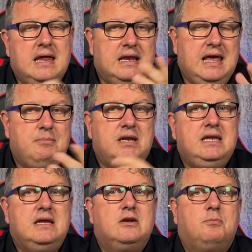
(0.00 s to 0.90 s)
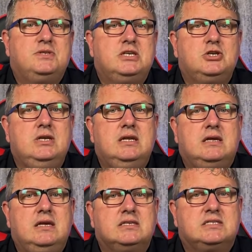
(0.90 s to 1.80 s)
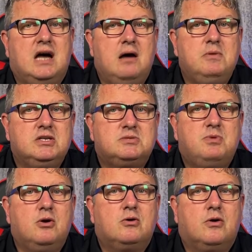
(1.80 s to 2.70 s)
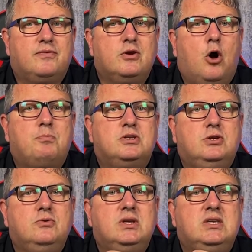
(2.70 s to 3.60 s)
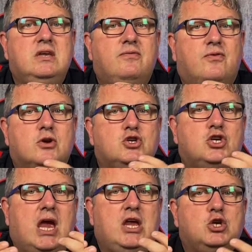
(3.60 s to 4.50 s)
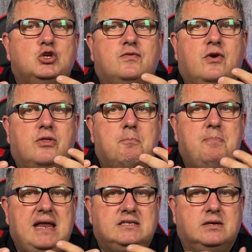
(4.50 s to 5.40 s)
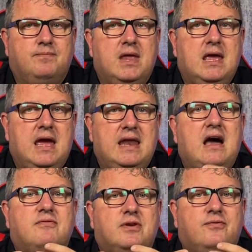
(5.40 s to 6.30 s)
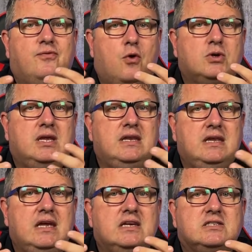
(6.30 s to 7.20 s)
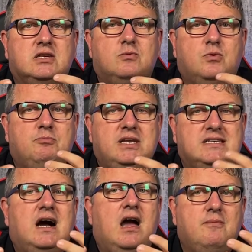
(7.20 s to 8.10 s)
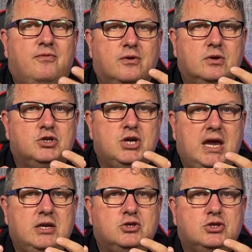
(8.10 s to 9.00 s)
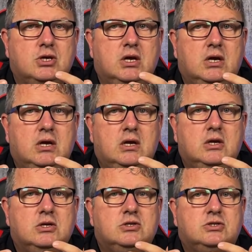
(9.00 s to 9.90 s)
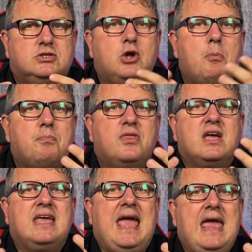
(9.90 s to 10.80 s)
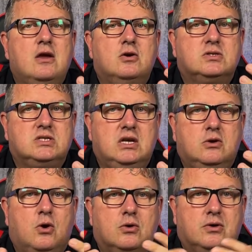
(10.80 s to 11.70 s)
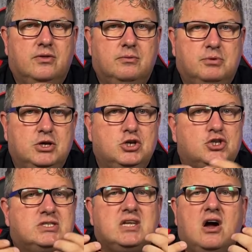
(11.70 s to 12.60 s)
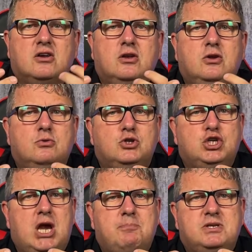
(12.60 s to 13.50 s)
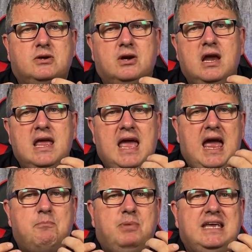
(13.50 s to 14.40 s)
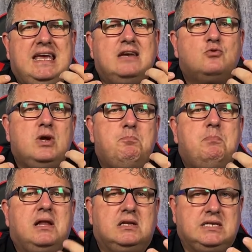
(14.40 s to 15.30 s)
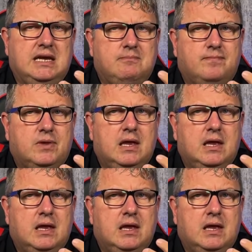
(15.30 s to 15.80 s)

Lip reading: Labour leader and opposition leader Keir Starmer spoke of an opportunity for change for the better, and after 14 years it would be time for a change. Stop the chaos, he called on the British. Start a new chapter and begin rebuilding.